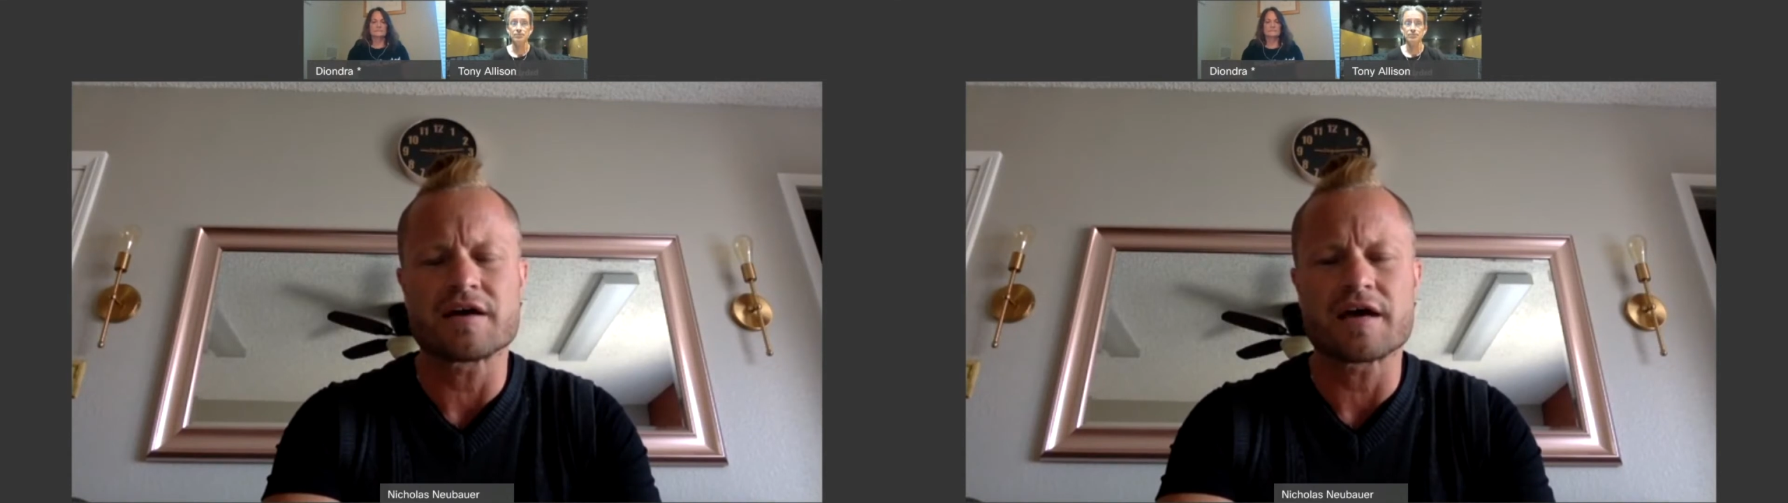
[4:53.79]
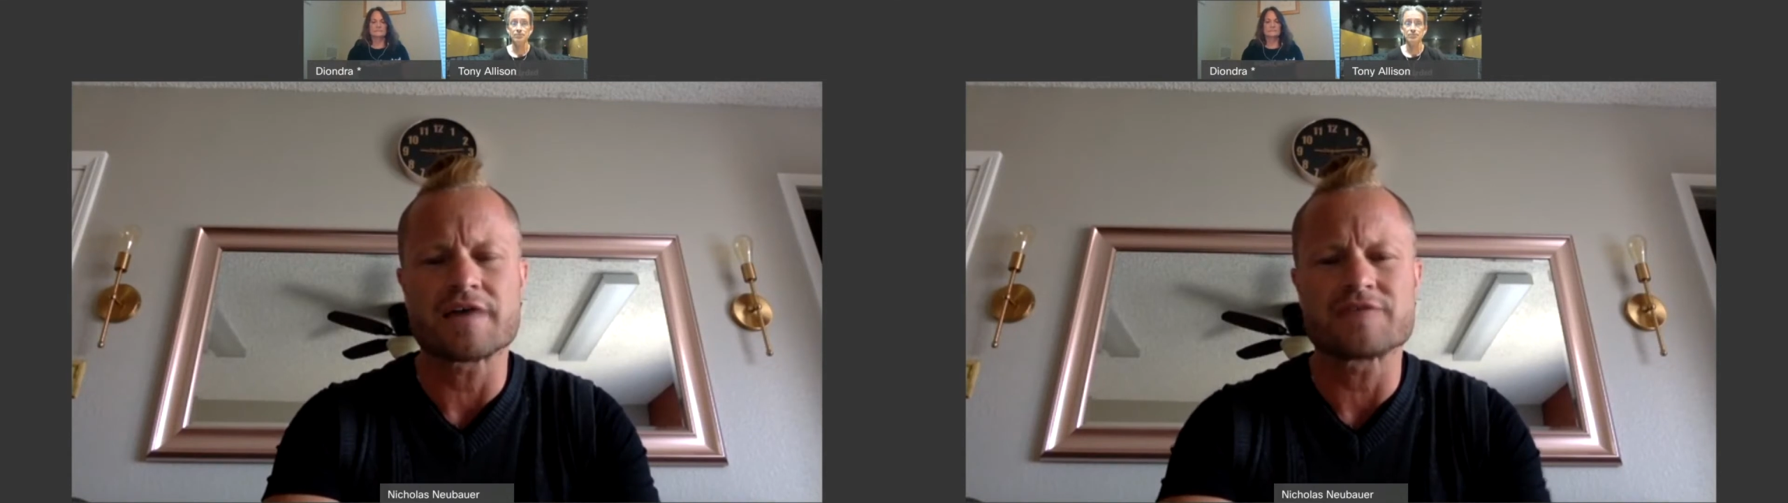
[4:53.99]

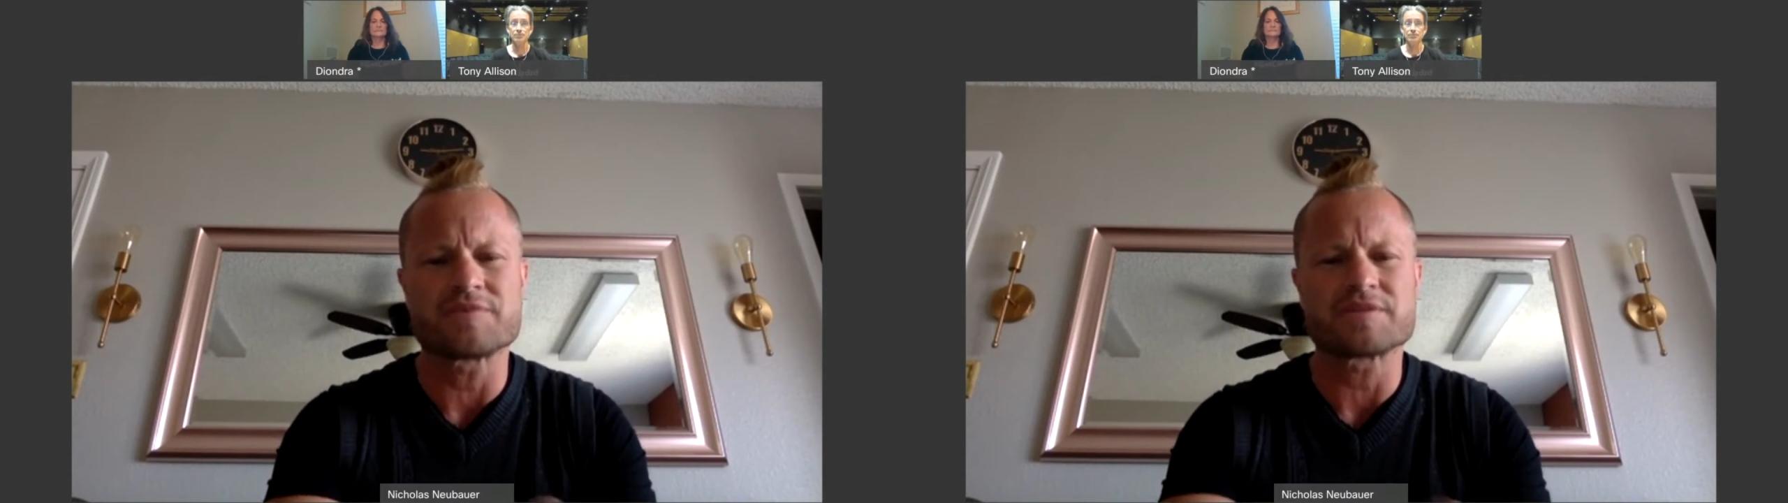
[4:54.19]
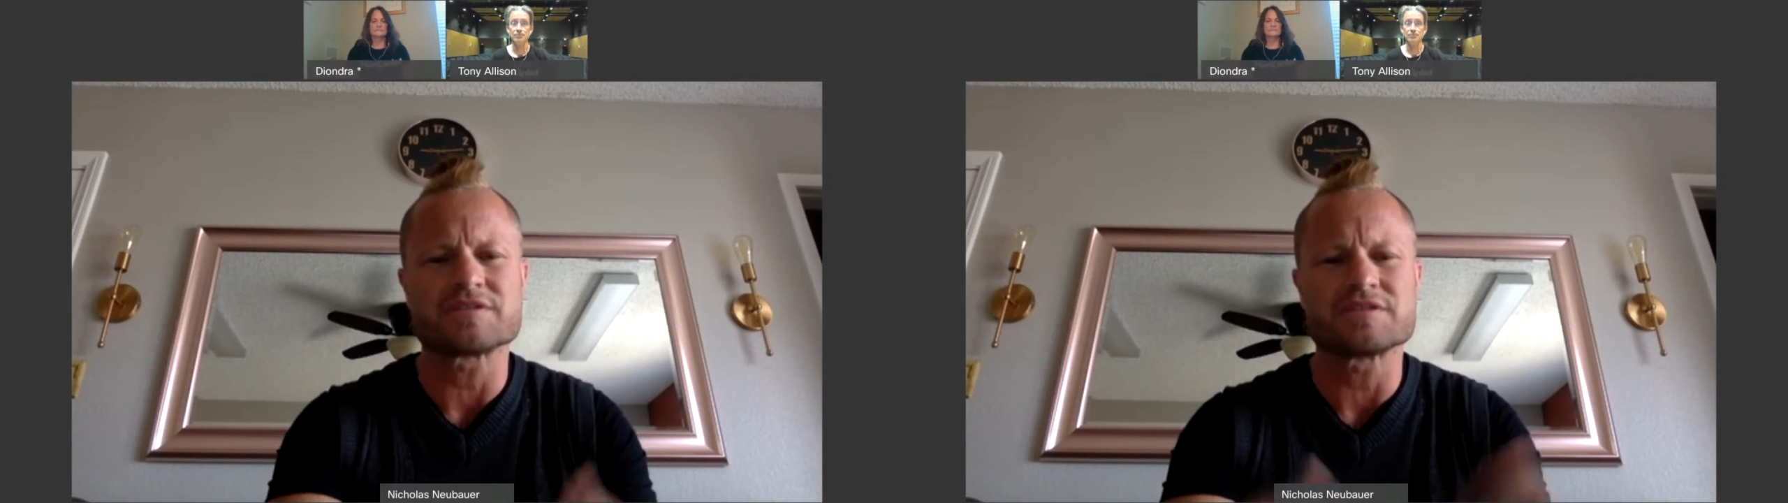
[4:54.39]
I have
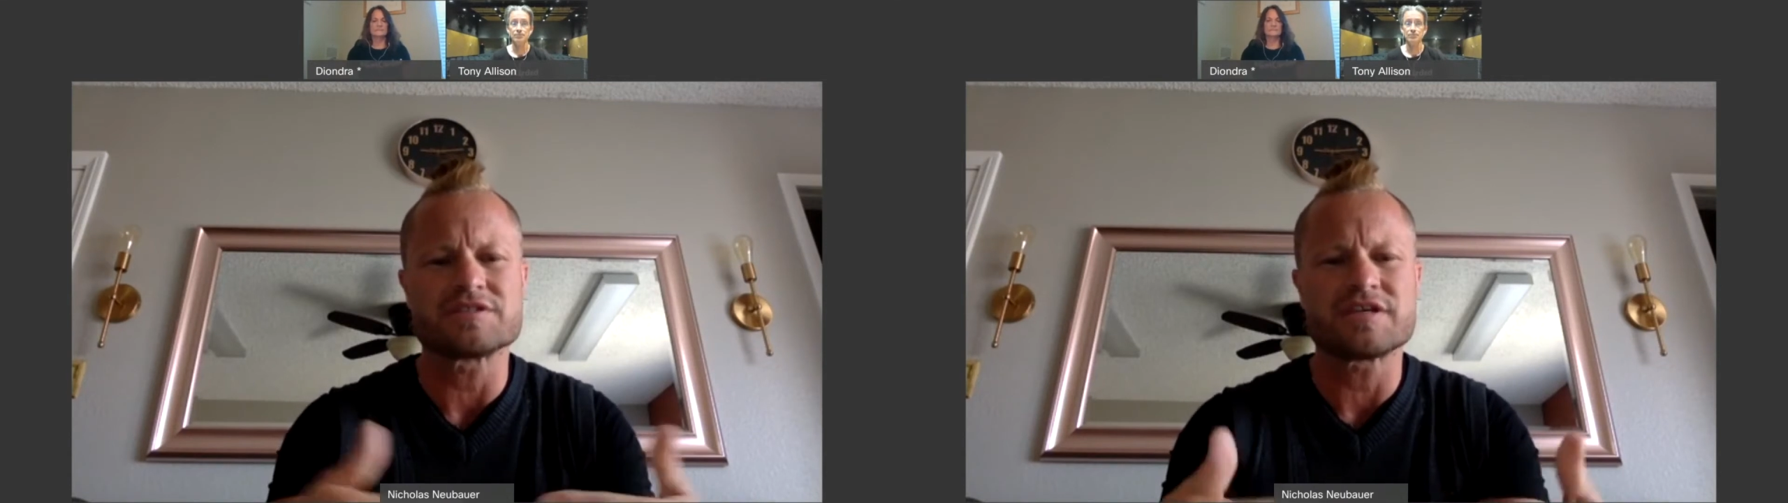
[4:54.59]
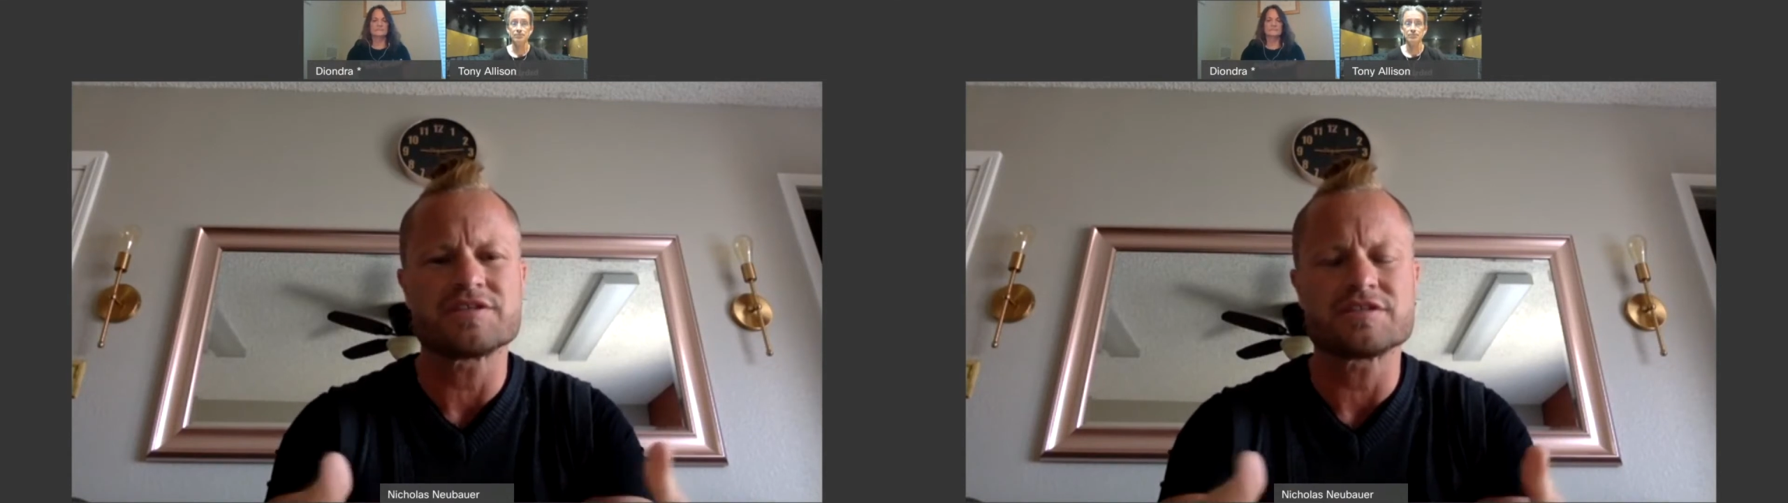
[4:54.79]

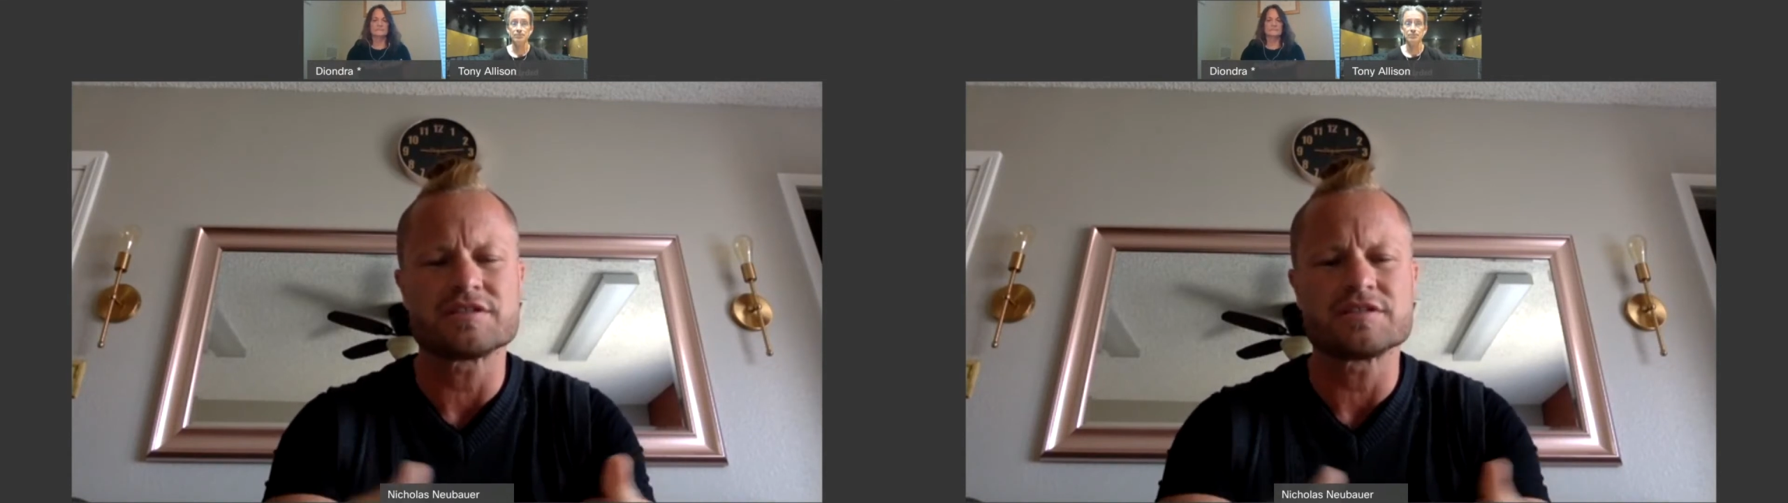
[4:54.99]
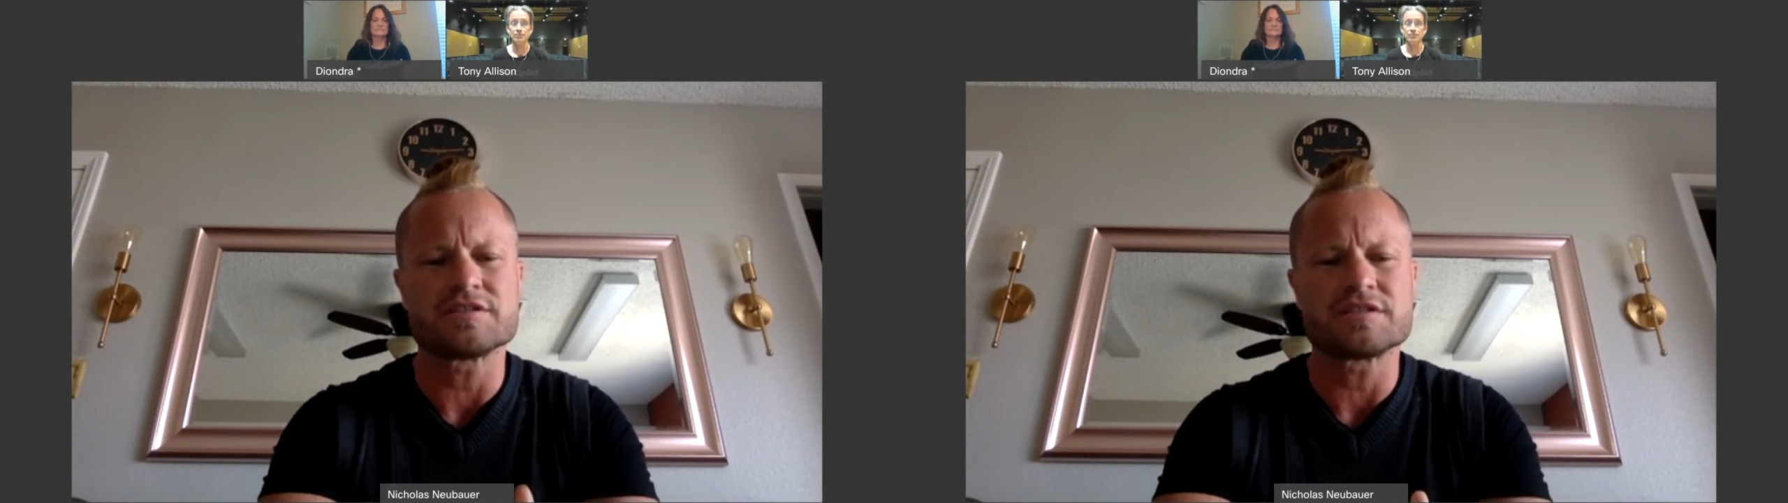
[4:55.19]

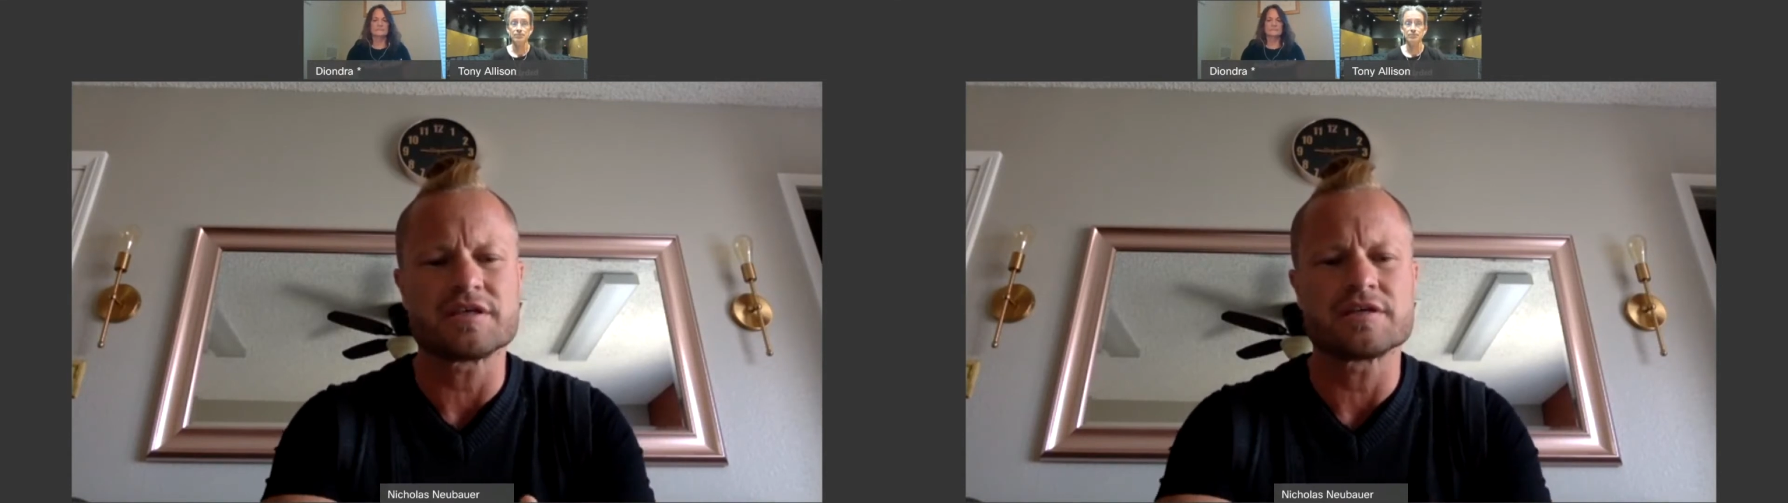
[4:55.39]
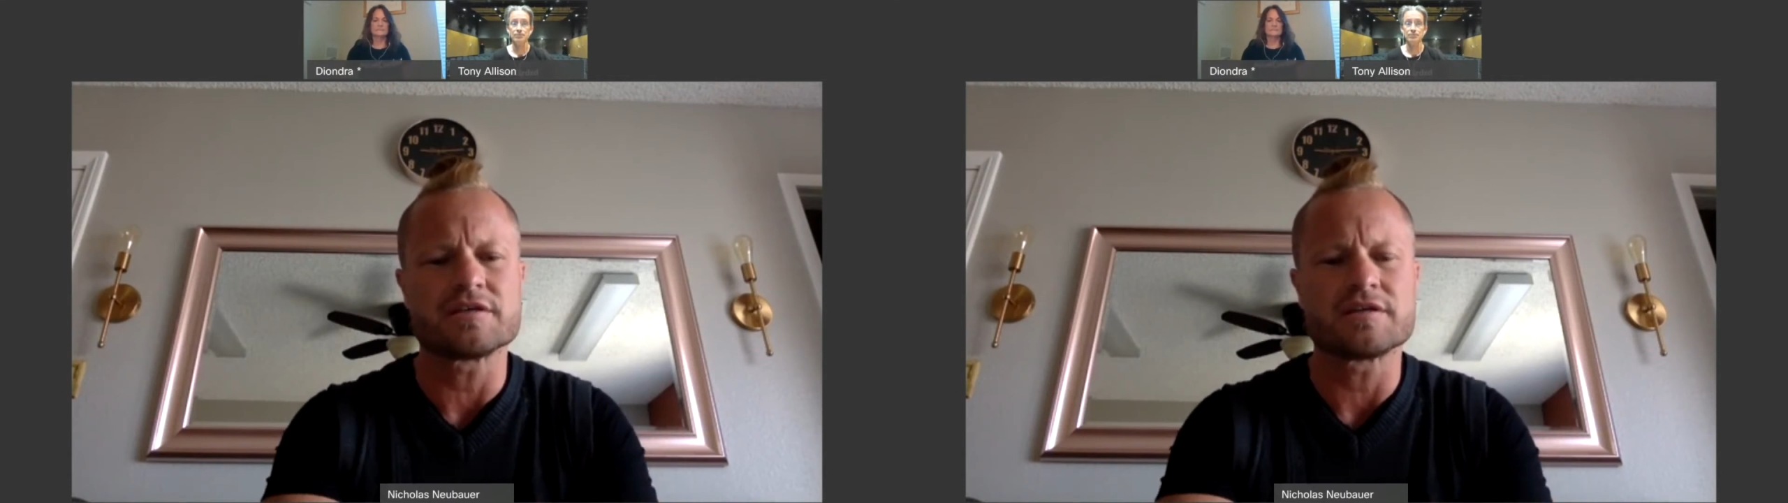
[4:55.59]
specializations
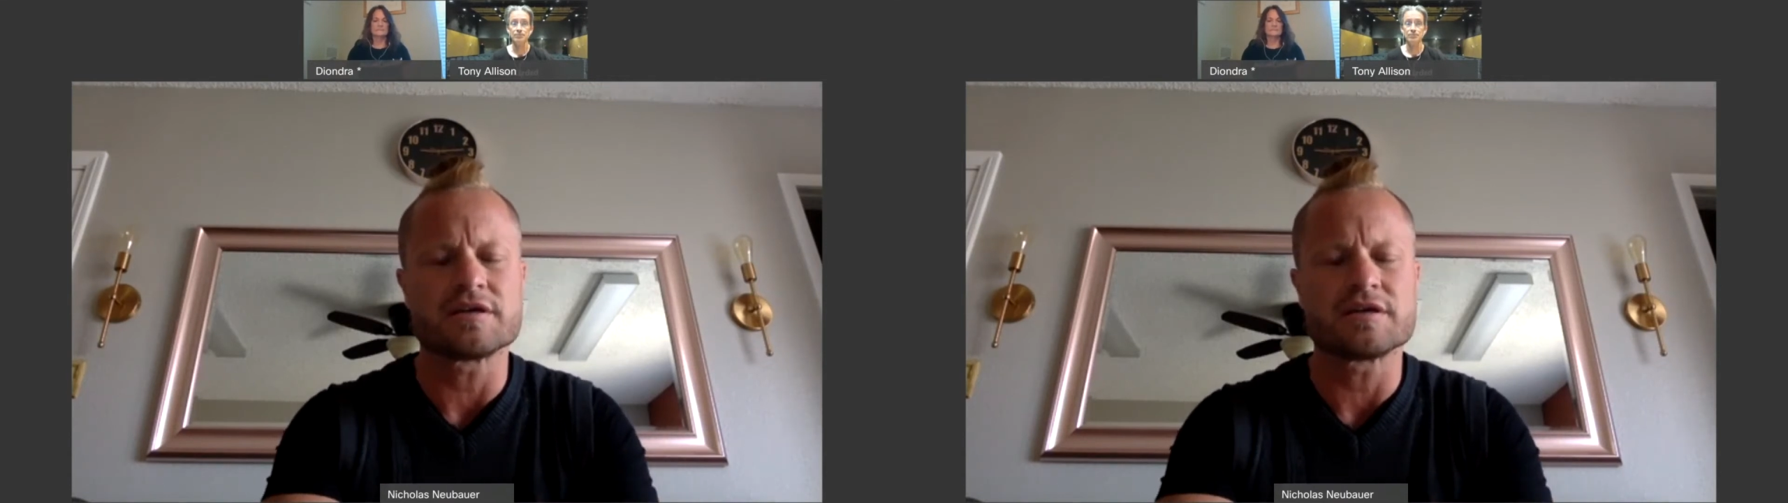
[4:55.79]
in